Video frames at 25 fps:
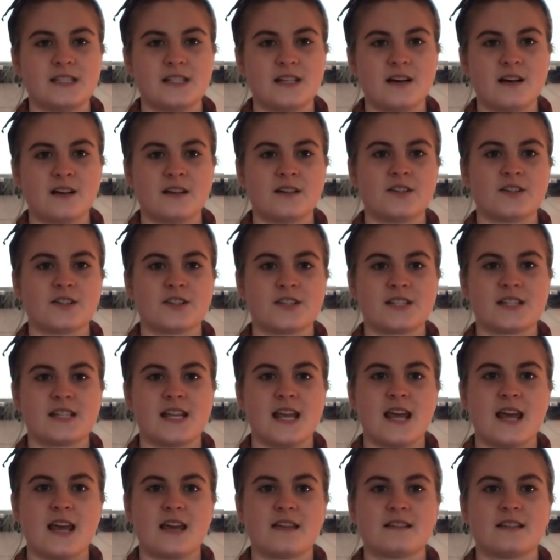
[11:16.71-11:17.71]
to
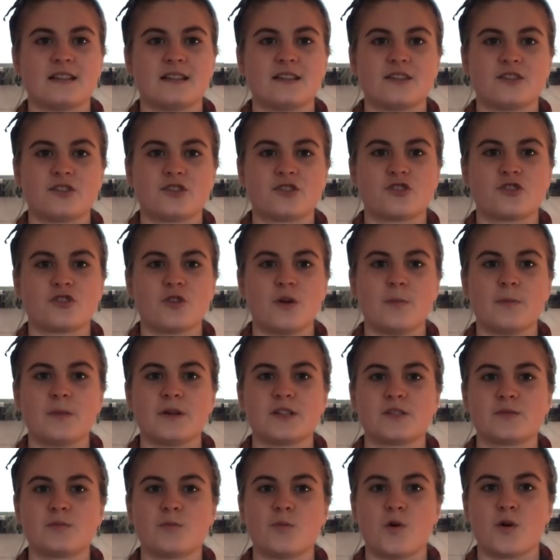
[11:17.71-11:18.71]
understand that there's so
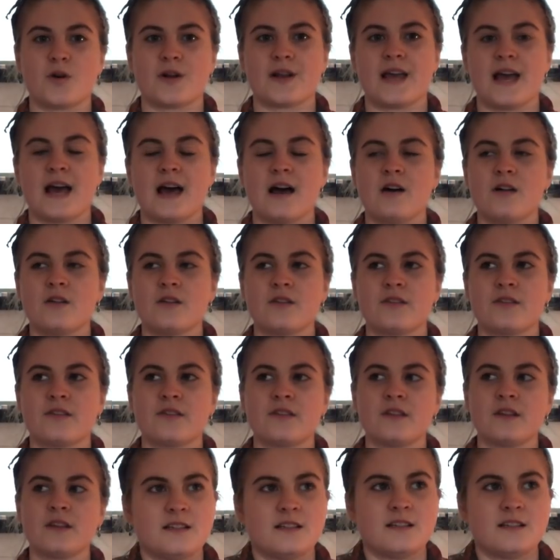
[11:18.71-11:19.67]
much more to health.